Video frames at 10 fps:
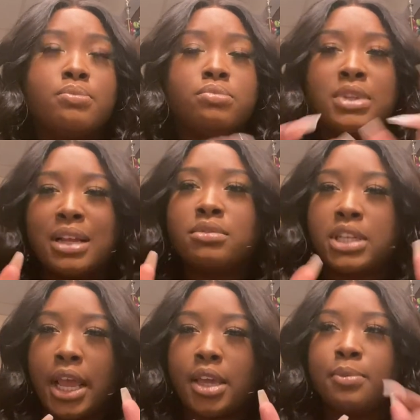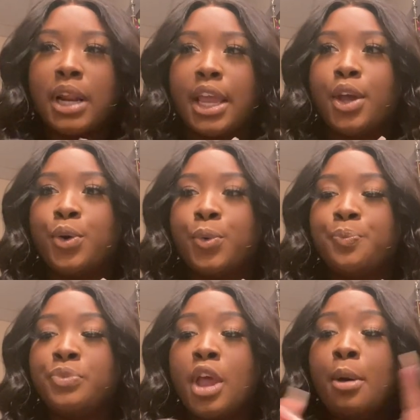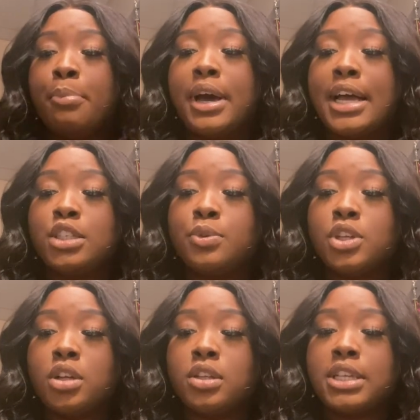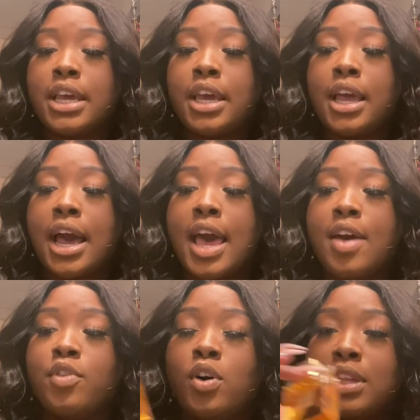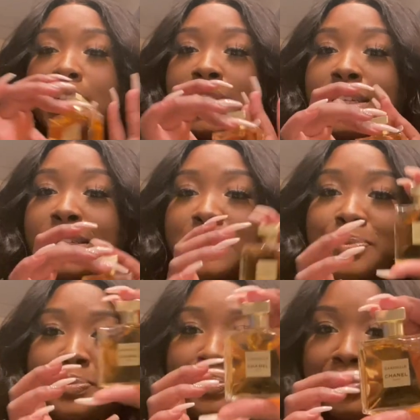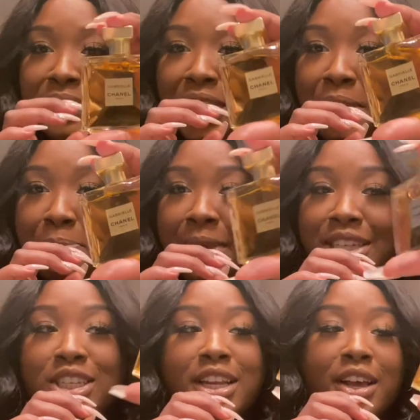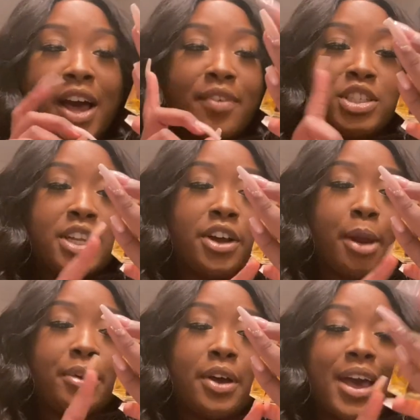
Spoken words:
not today when I get home. But I just want to also say I have on my Chanel. I have Chanel Gabrielle